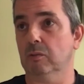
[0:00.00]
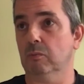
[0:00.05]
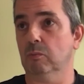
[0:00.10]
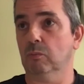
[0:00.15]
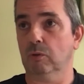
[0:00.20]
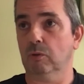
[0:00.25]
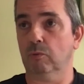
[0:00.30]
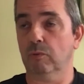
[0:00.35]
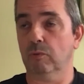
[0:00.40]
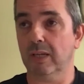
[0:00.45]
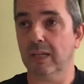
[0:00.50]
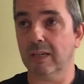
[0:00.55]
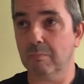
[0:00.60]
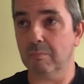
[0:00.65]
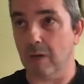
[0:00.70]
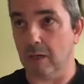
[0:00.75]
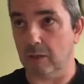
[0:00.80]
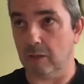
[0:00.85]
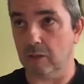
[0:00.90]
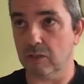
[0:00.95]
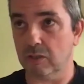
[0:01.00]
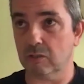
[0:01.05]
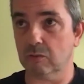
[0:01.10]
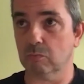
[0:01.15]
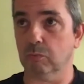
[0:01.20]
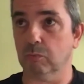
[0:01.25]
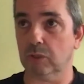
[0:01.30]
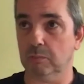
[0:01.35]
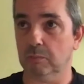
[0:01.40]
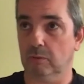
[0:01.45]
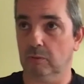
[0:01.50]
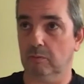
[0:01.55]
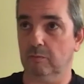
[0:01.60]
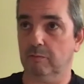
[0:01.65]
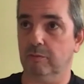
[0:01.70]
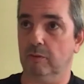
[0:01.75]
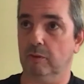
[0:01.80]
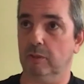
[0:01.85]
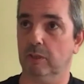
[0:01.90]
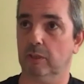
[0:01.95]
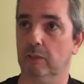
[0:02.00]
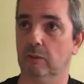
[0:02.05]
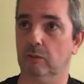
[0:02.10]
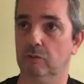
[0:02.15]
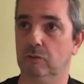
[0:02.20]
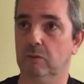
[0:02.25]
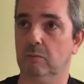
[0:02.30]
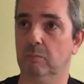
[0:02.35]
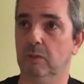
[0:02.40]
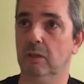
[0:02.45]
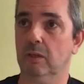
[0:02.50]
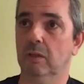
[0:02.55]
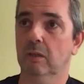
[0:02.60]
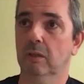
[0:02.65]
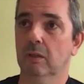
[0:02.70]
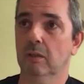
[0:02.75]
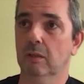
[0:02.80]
And what really matters is what you put in front of your customer.